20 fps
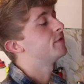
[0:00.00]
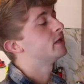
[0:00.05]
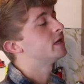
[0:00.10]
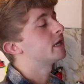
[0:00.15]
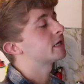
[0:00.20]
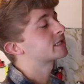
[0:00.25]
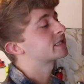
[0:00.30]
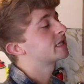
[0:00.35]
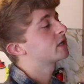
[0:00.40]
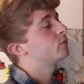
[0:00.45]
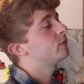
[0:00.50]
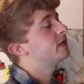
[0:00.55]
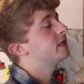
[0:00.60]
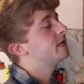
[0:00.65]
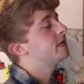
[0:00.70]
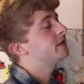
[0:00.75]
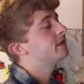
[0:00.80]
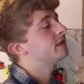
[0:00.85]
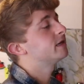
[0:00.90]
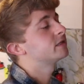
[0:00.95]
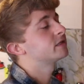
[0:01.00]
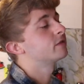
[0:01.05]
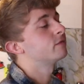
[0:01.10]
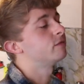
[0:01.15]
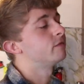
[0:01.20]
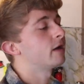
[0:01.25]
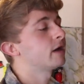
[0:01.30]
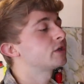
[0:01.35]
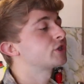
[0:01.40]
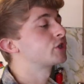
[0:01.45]
And the next thing we need is the
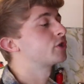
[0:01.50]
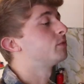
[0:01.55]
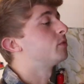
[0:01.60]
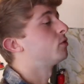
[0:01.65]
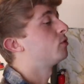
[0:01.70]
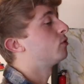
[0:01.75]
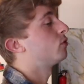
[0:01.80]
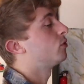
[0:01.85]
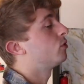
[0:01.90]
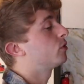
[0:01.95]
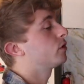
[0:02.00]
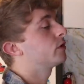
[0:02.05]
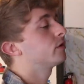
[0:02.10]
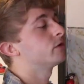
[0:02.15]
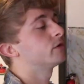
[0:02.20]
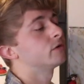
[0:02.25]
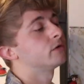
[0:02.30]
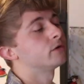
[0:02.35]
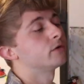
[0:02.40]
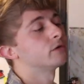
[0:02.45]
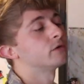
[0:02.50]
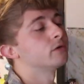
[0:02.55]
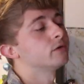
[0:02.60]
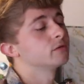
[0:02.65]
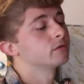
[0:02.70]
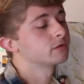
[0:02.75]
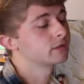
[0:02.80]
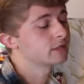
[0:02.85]
vegetable oil.